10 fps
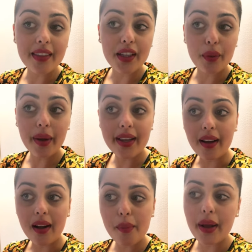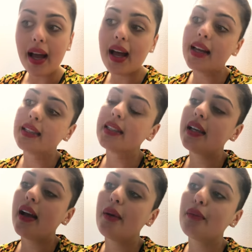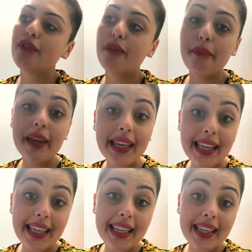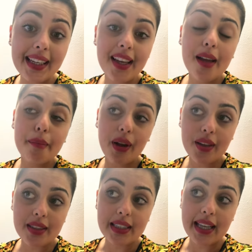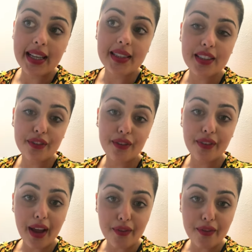And then you wake up, and for me personally, it's different for